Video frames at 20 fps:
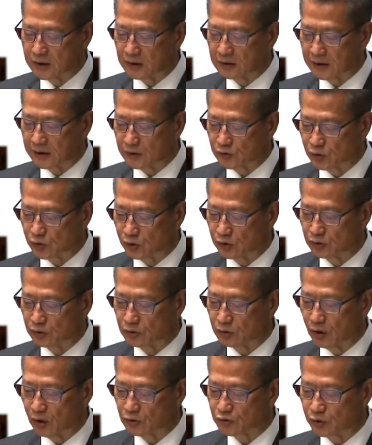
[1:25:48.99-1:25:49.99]
band for
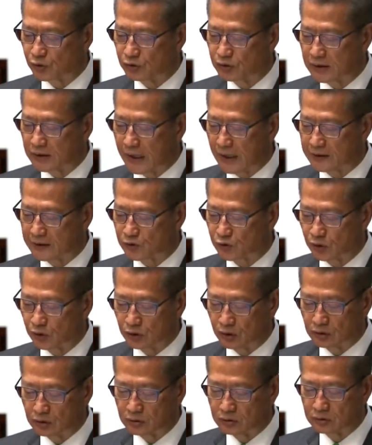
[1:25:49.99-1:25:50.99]
the FRT
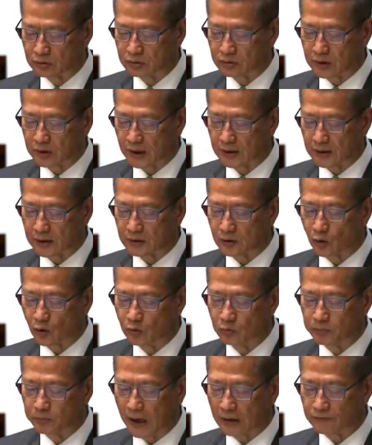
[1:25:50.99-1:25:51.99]
for PCs,
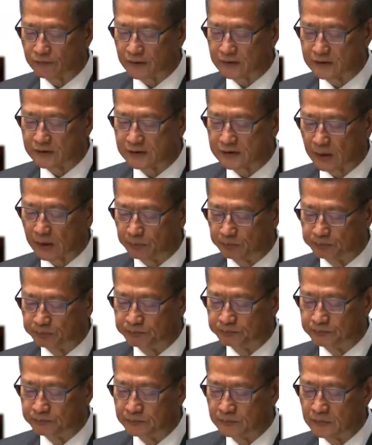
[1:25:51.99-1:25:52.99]
including
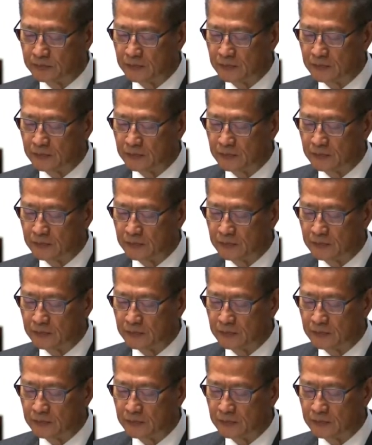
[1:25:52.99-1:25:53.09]
EPCs,